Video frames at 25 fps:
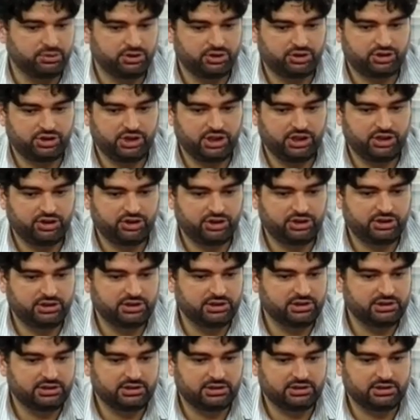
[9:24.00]
which changes
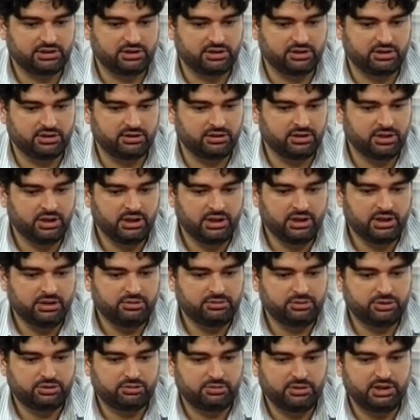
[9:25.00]
its,
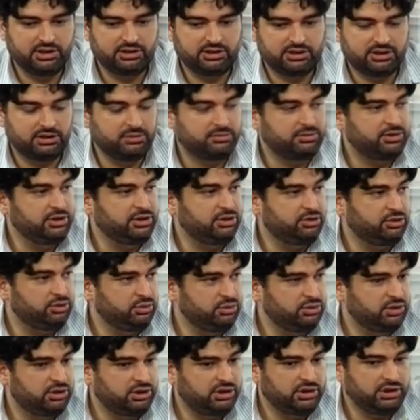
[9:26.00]
which makes a complete
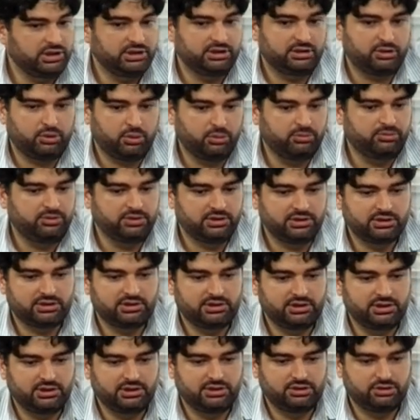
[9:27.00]
U-turn, and
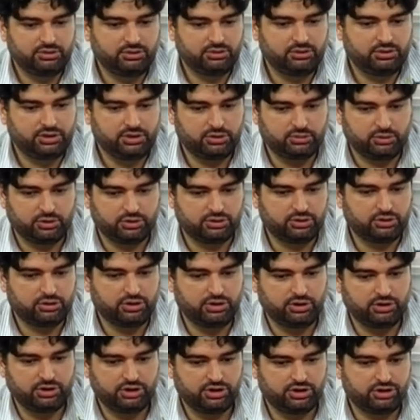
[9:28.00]
obviously this U-turn was not
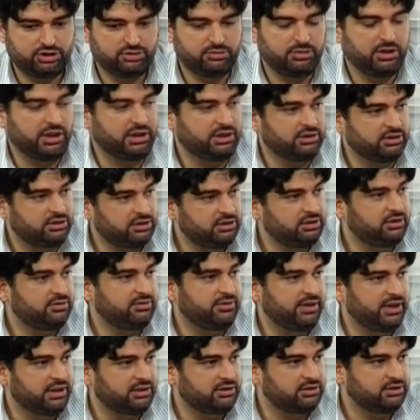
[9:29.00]
conditioned by internal
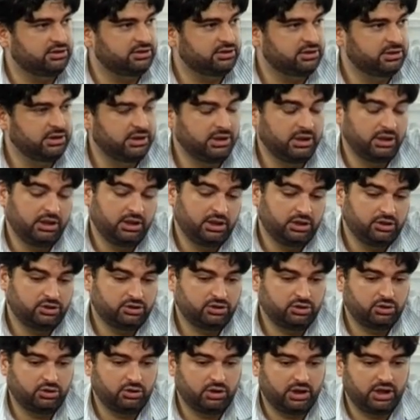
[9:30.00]
factors.
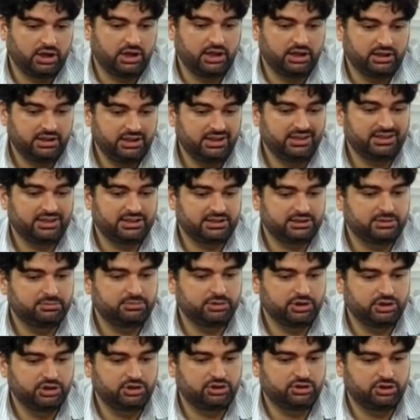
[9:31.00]
So I think that's the
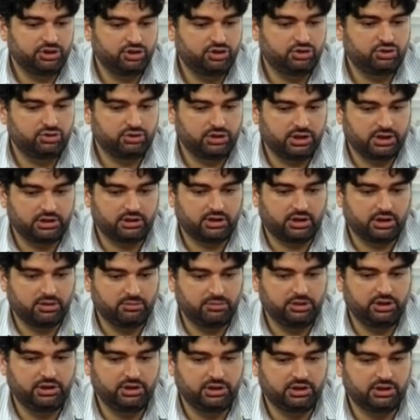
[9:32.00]
biggest issue that
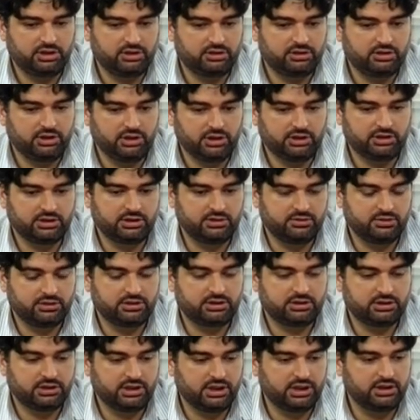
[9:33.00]
Armenian civil
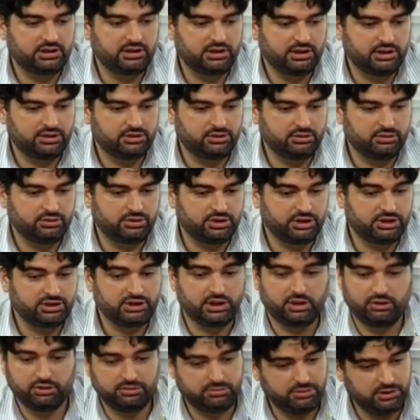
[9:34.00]
society has to address
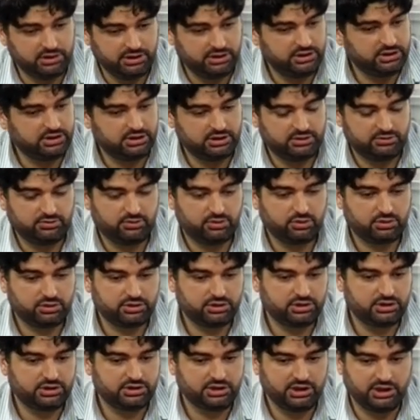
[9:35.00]
now, and political
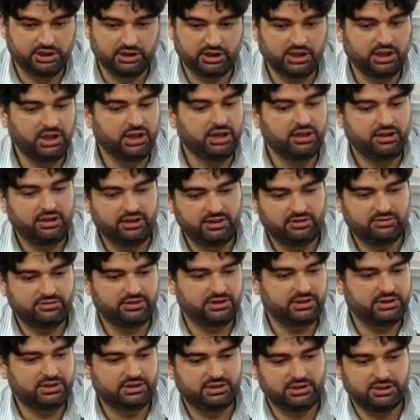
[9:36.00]
forces, and
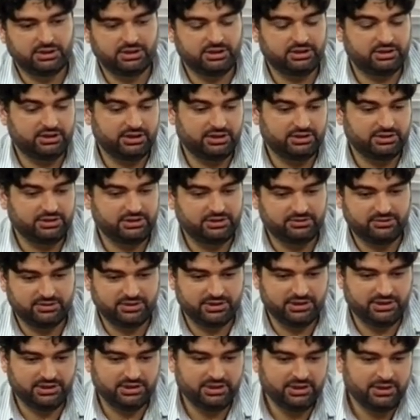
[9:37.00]
even the
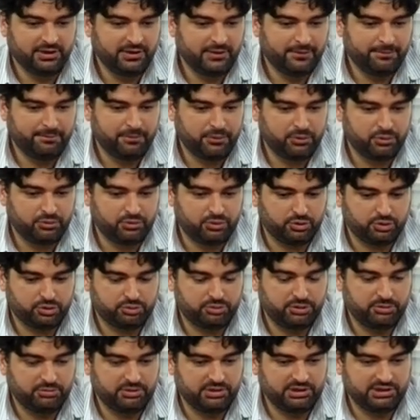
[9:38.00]
relatively, you know, those
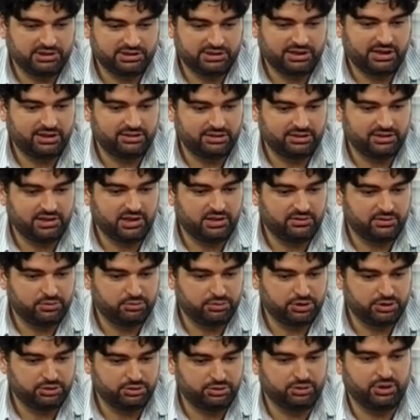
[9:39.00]
people inside the
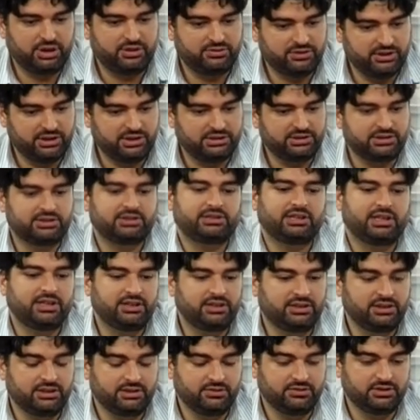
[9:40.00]
government who have an
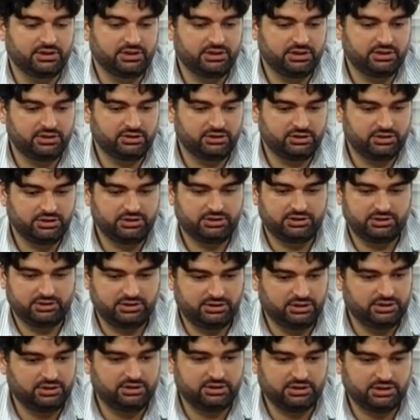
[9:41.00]
understanding of the
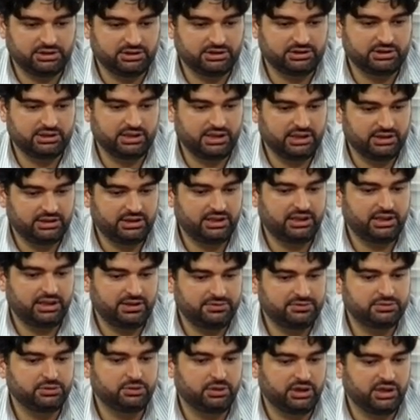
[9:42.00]
country's interests. They
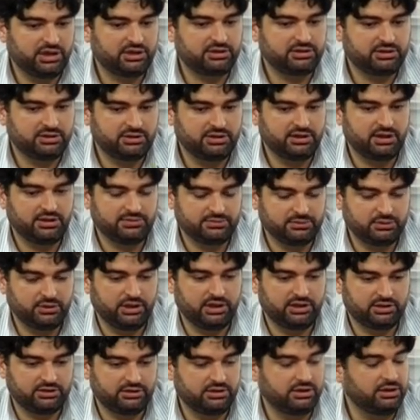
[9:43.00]
have to act, and they have to
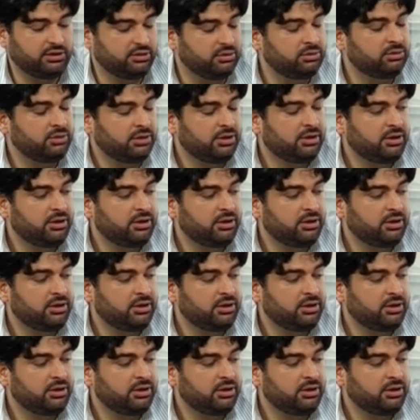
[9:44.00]
act now.